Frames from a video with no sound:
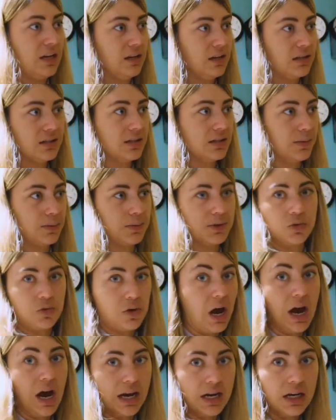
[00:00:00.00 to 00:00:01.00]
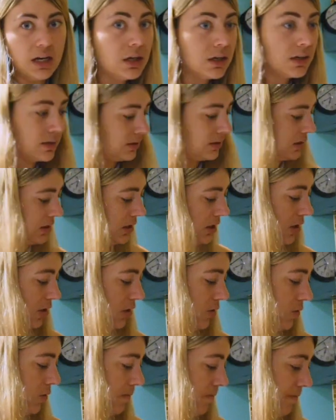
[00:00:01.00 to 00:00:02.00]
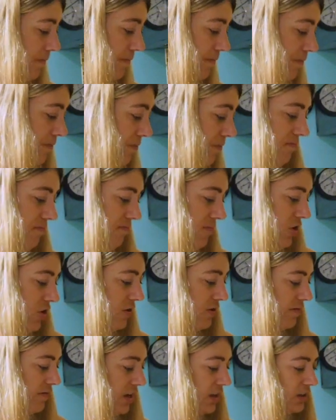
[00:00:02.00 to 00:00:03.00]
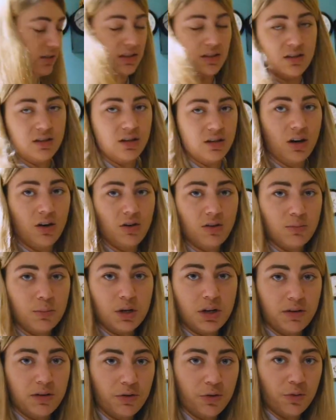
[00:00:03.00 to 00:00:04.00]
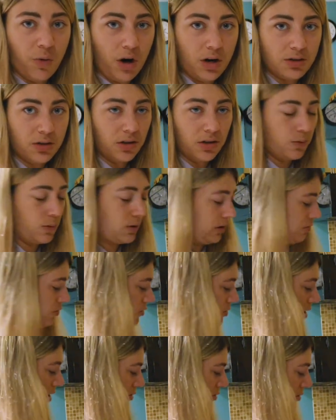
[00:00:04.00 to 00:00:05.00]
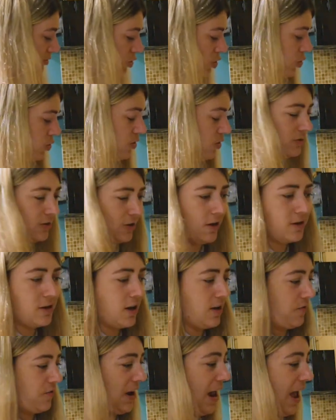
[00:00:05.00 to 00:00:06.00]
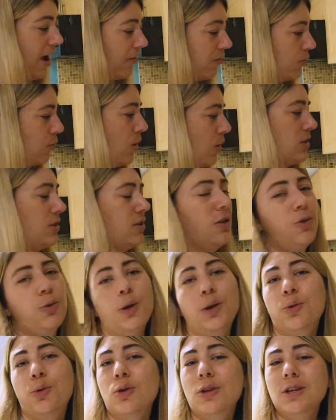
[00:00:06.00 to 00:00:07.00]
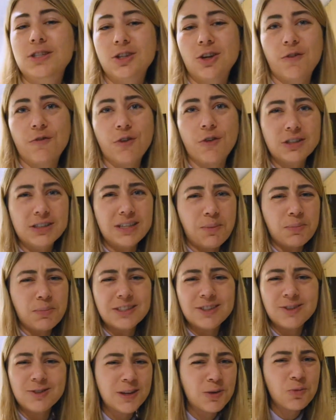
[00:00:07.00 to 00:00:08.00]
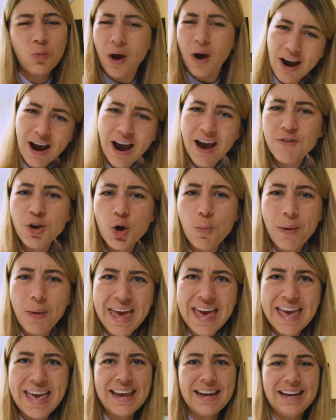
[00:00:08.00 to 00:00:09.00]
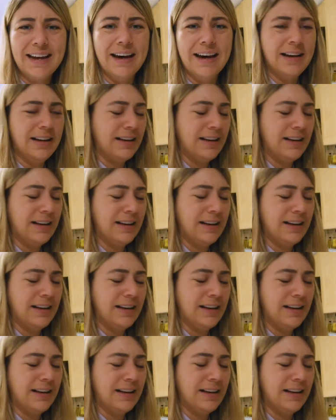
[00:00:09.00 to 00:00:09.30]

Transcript: This is episode 9. So you're invested, you know? I mean, if you watch all the way through, that's kudos on you. If you haven't watched all the way through and it's your first episode, then where have you been?